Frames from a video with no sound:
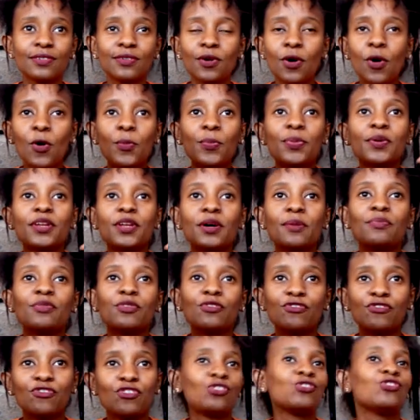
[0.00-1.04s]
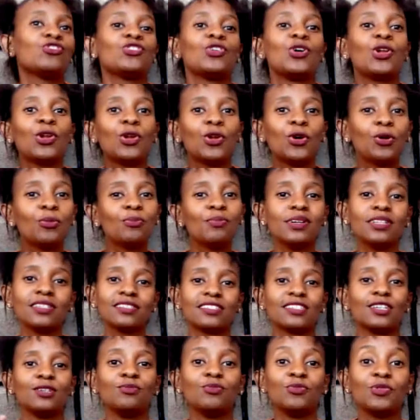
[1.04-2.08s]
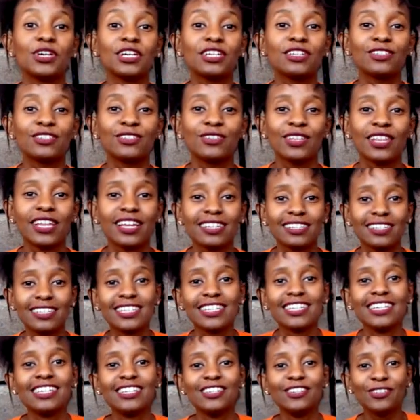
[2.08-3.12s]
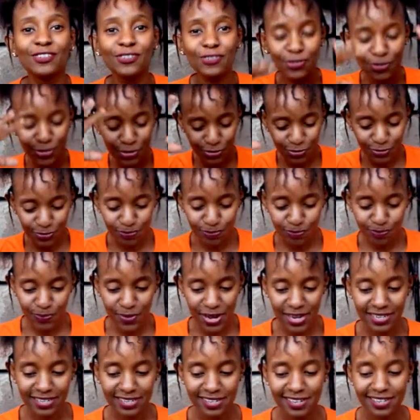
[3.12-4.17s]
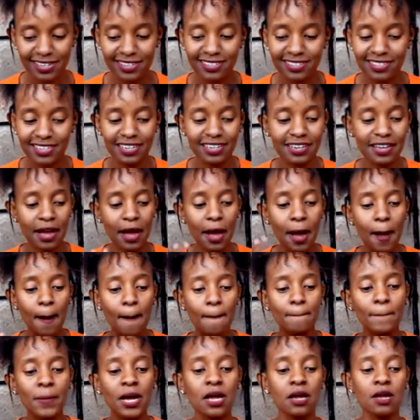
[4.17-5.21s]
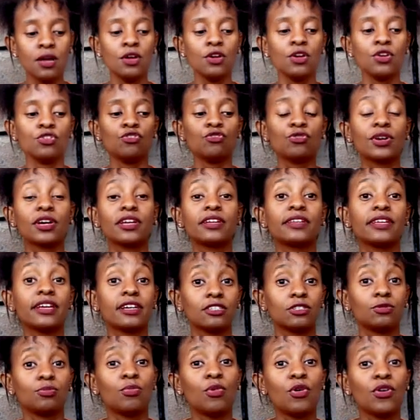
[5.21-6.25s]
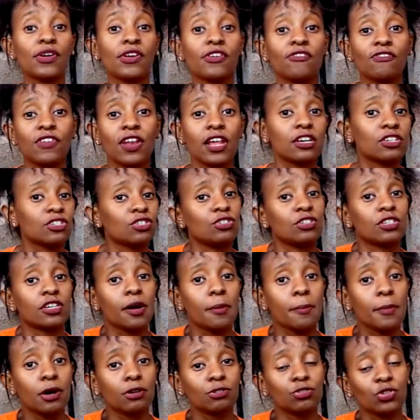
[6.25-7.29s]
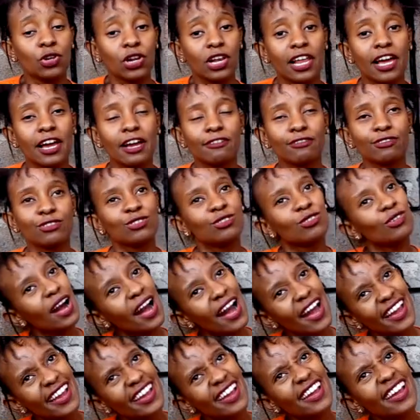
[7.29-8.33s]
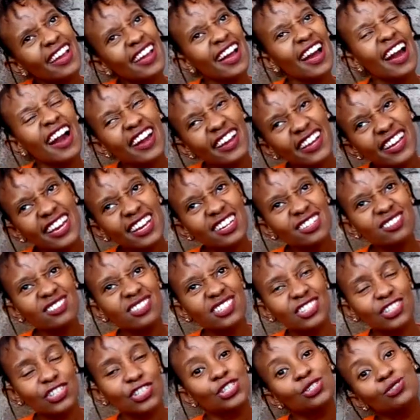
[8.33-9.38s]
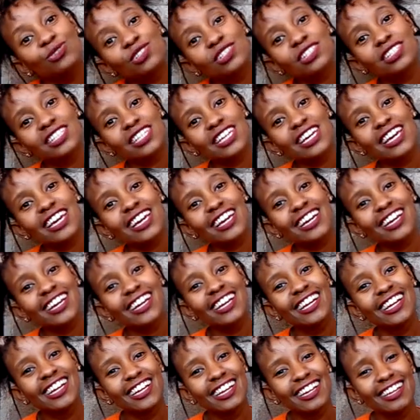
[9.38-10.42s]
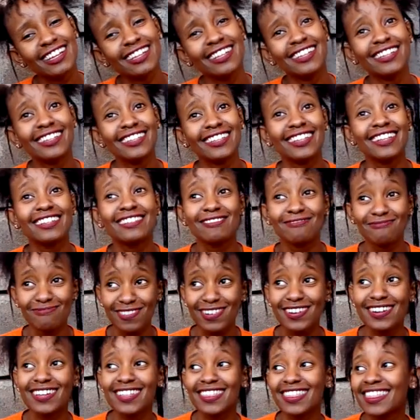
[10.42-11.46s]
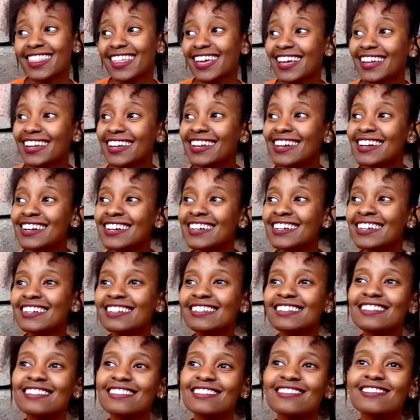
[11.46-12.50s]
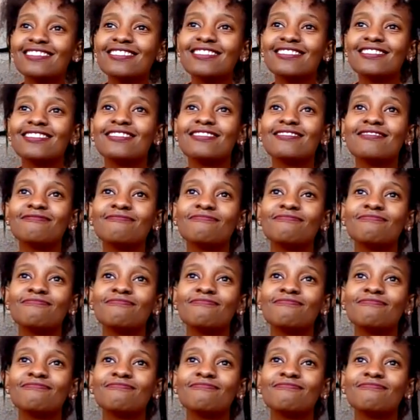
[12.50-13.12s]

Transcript: open up your frontal lobe in some way so that ideas can come, you can get more reflection about your life. So I get what she was saying back then. So